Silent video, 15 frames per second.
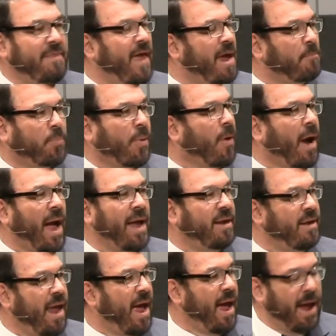that
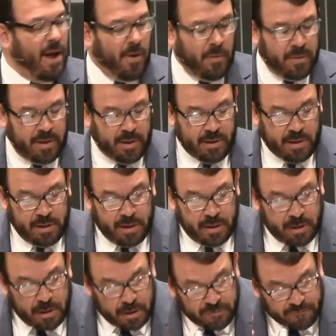pride down.
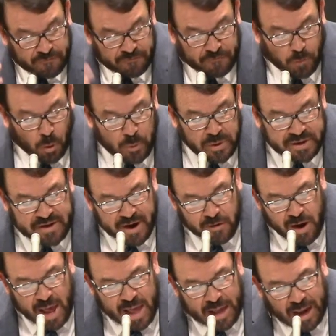For we
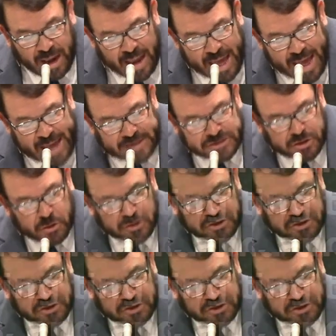dare not class